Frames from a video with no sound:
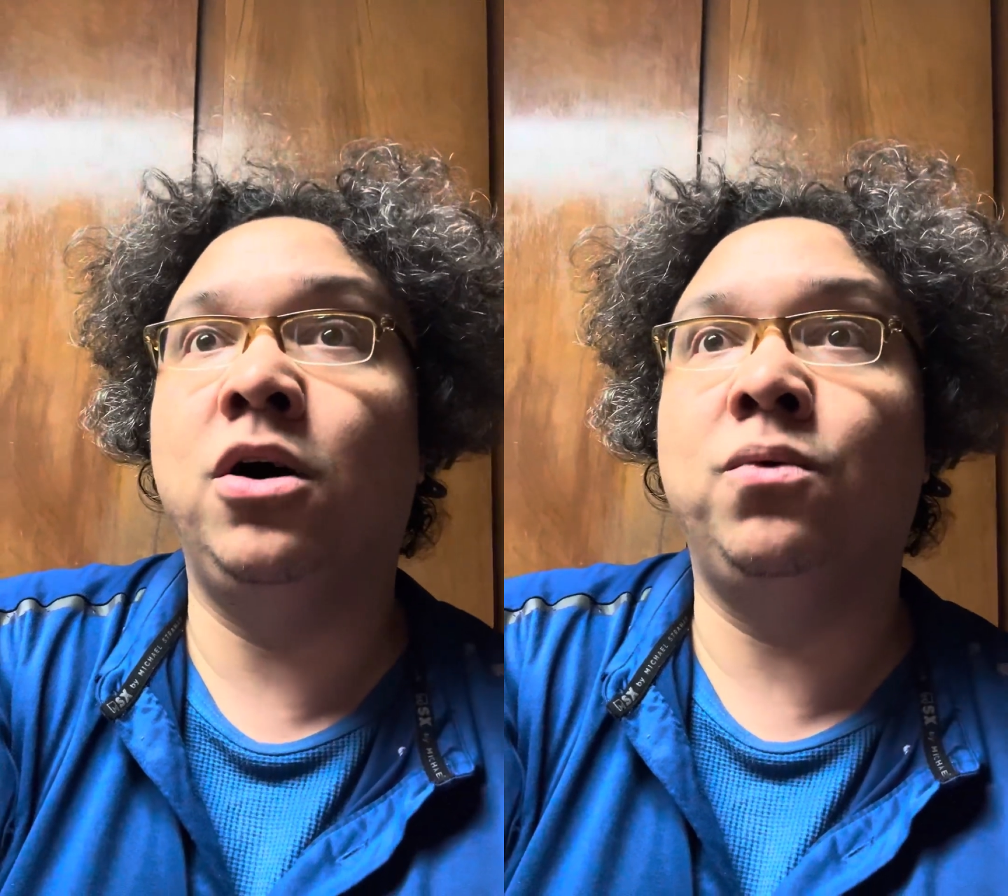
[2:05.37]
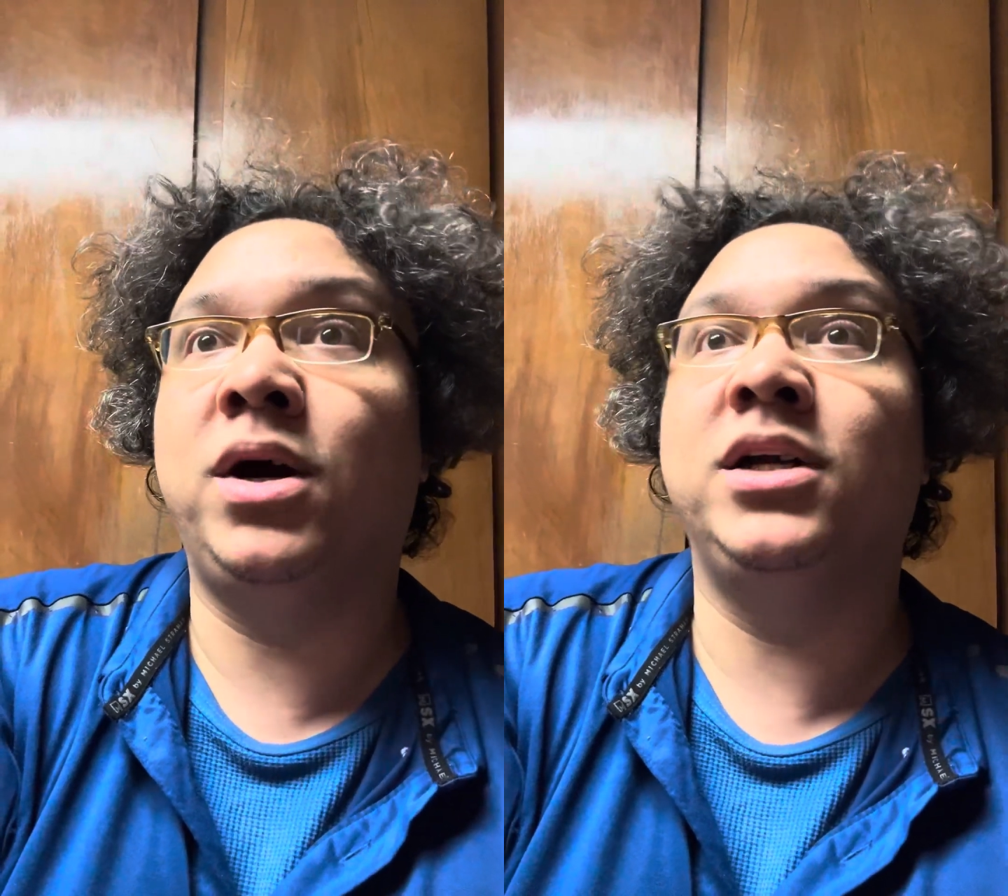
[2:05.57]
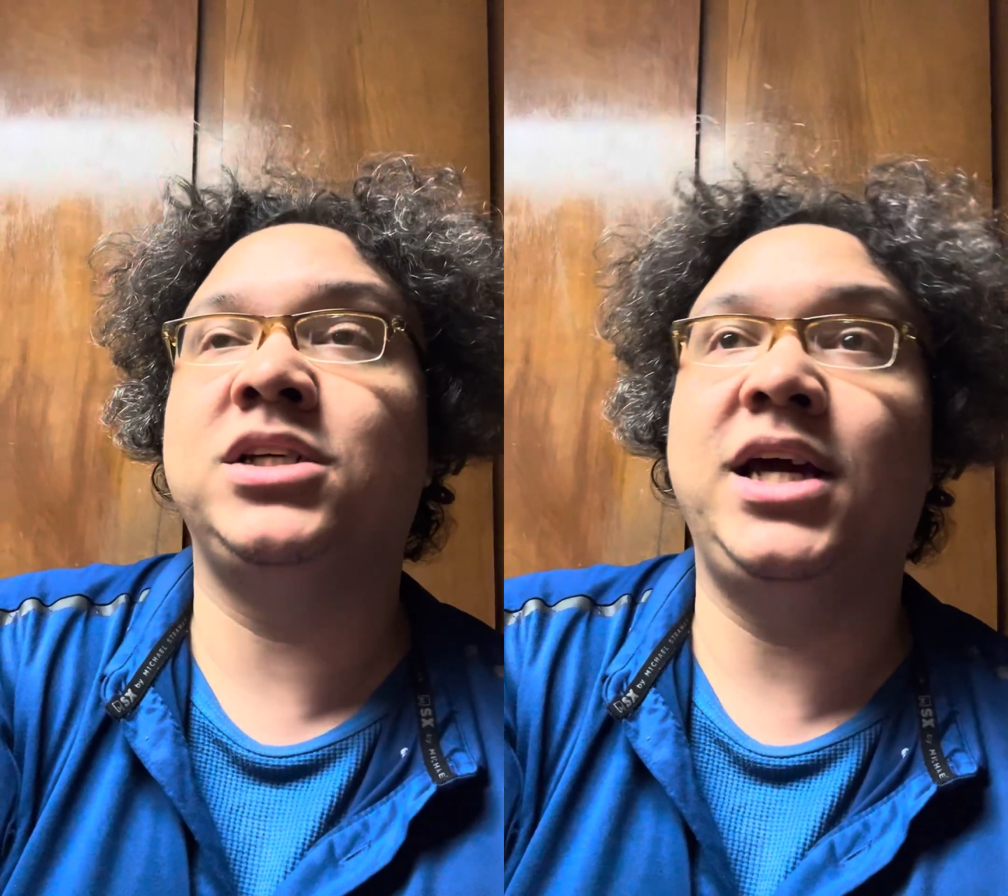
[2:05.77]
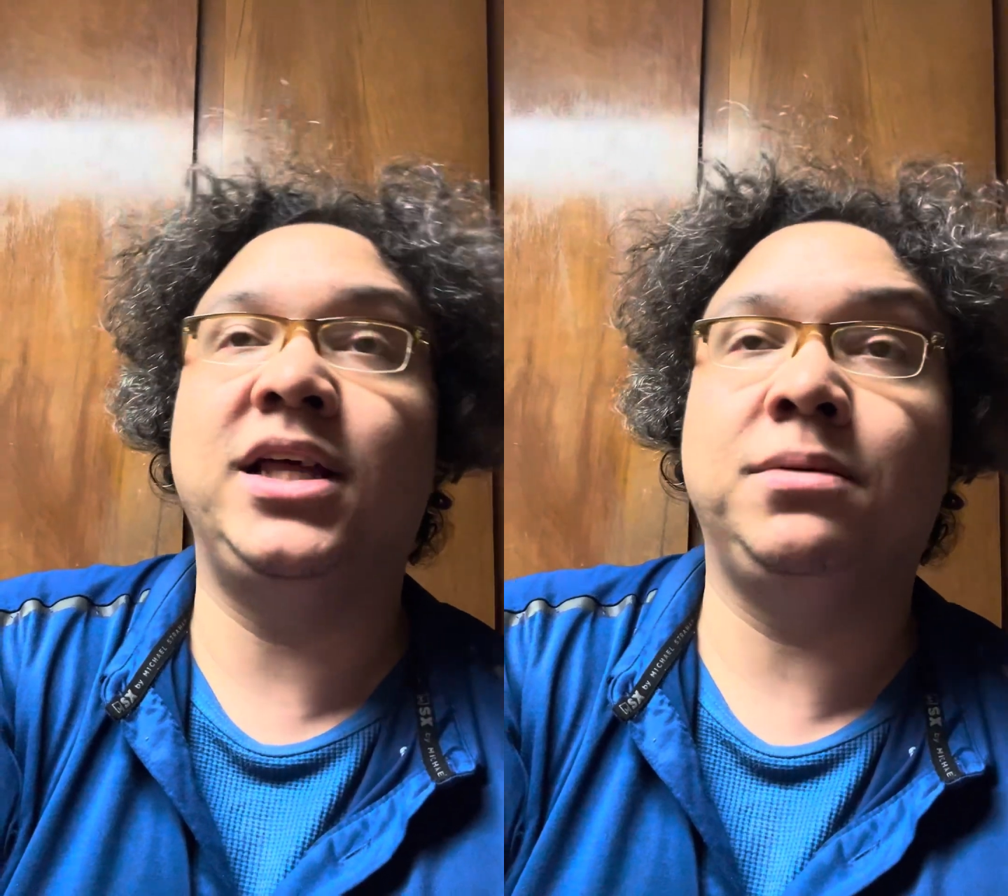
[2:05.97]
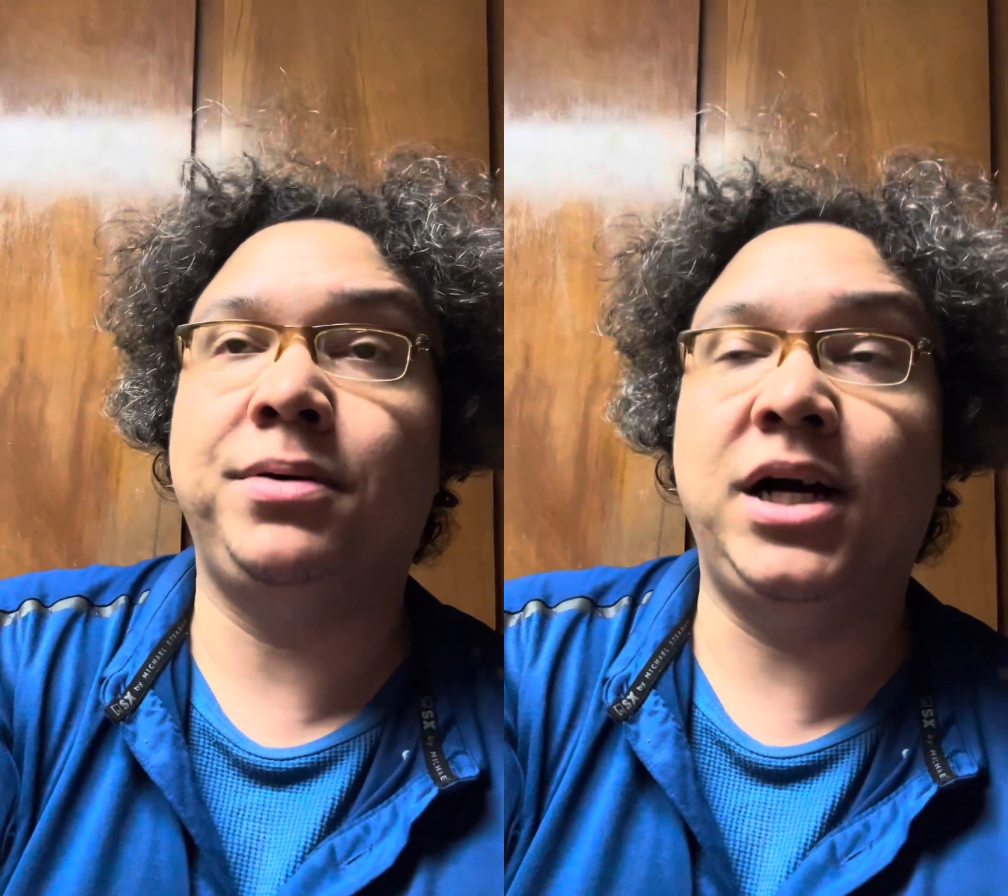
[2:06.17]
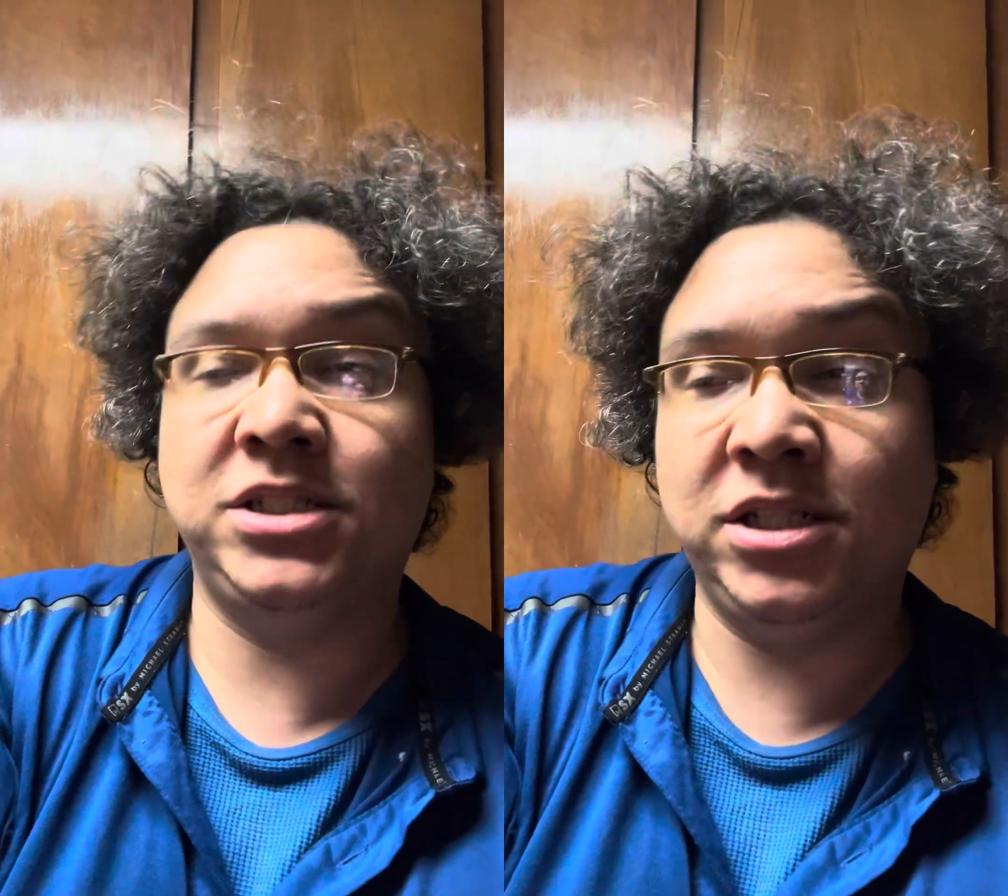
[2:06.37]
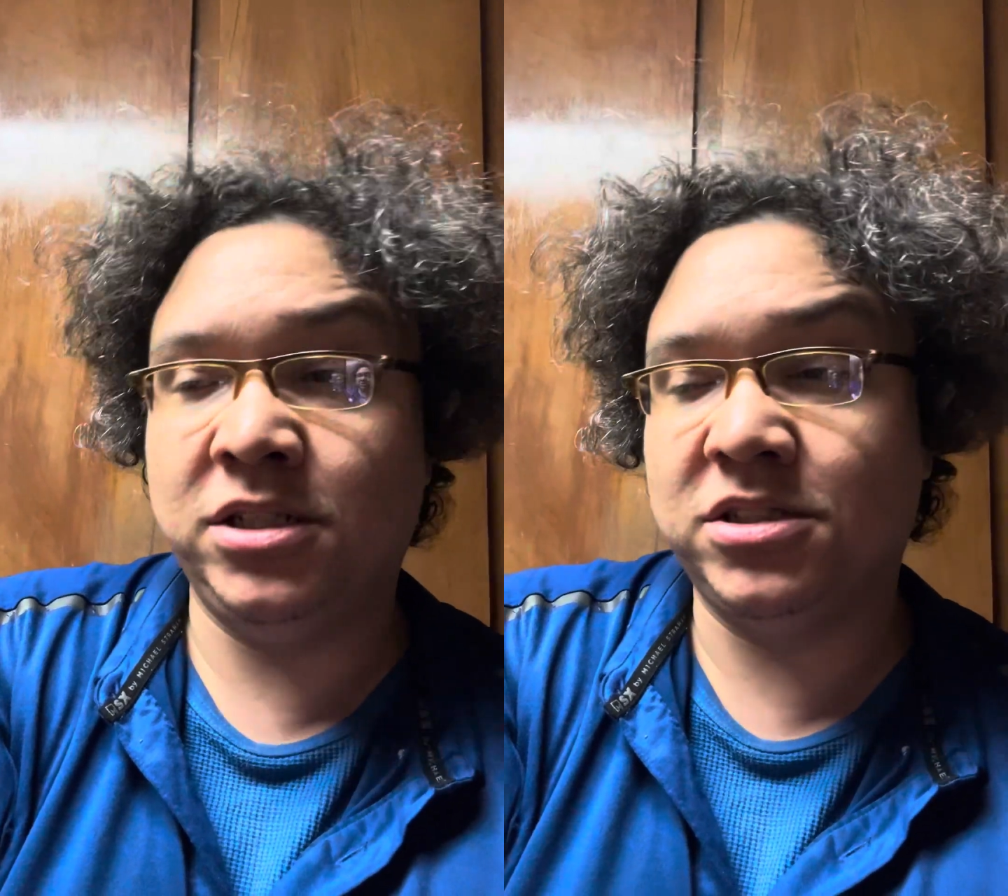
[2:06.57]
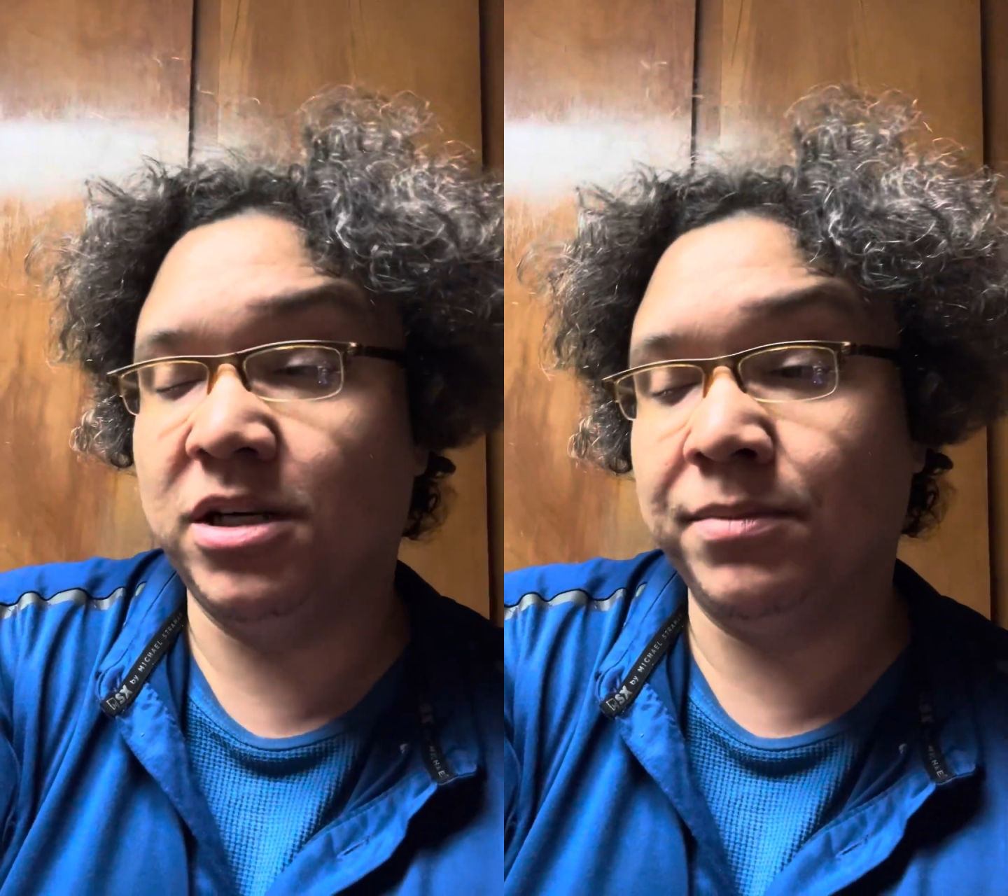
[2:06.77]
Where does it get deposited
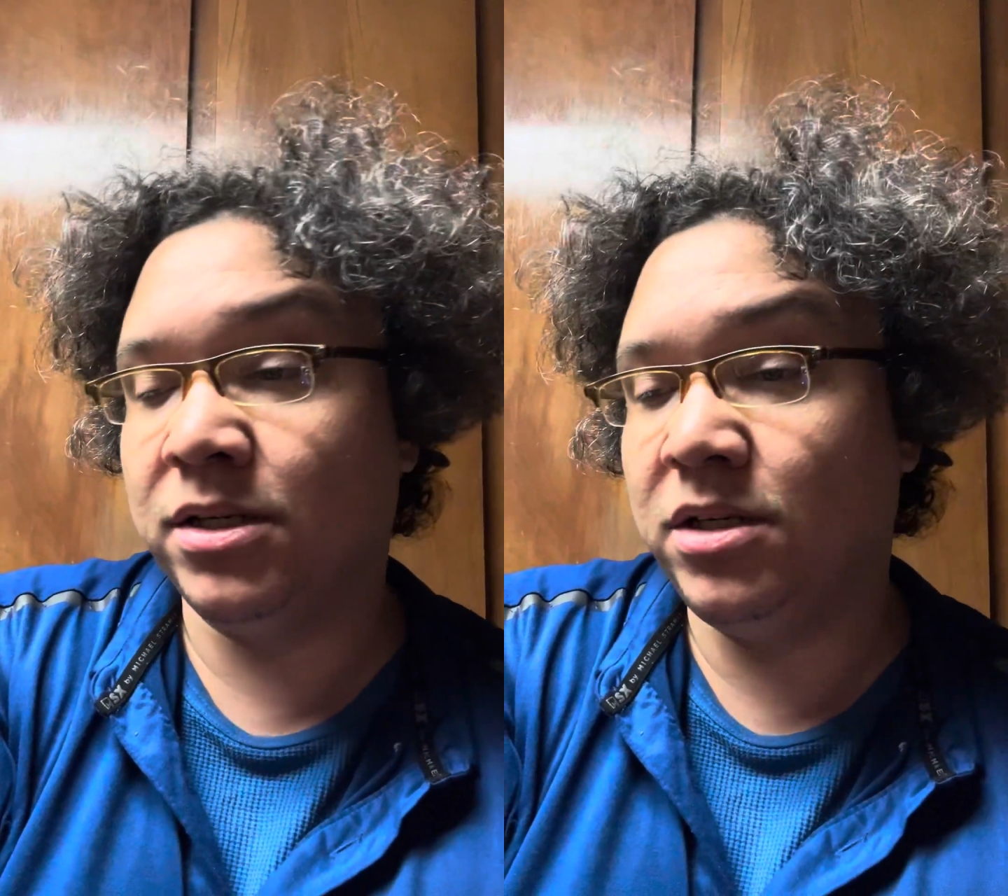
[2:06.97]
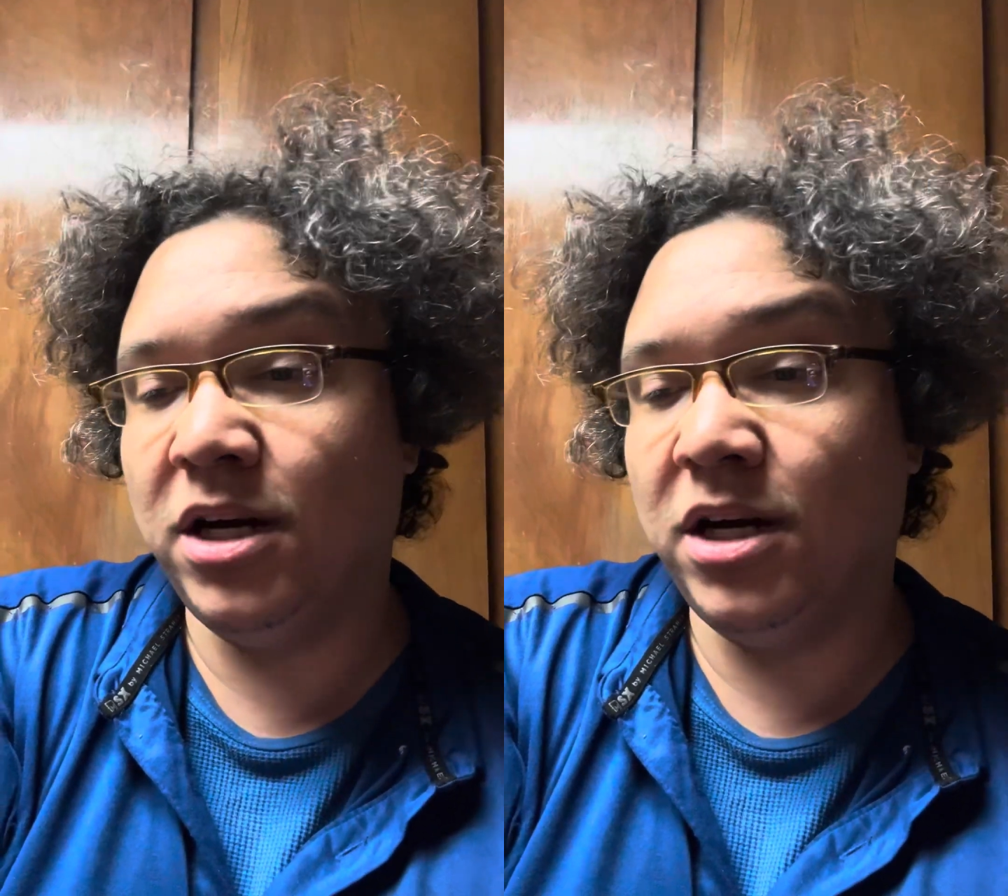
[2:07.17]
or something?